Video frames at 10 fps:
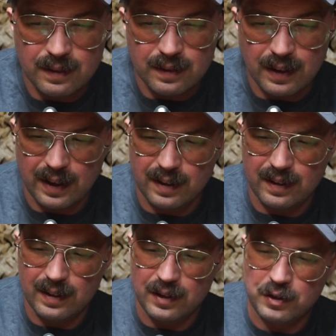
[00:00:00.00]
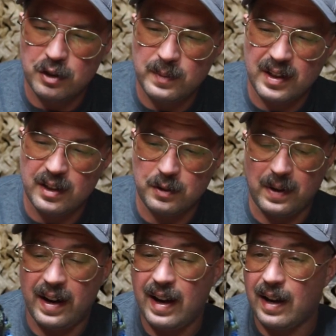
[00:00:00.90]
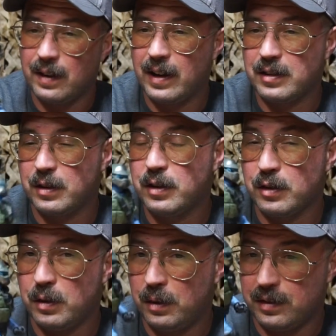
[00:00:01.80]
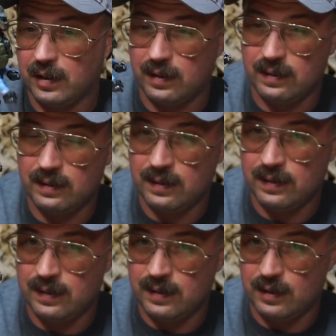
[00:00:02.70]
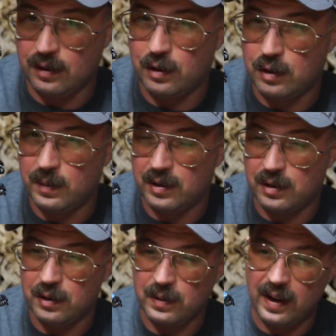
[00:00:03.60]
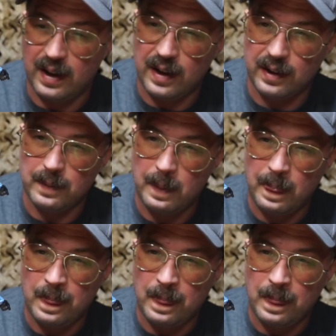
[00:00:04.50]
Like, and assuming he's right-handed, right? So here's his holster. Let's assume this dude's right-handed.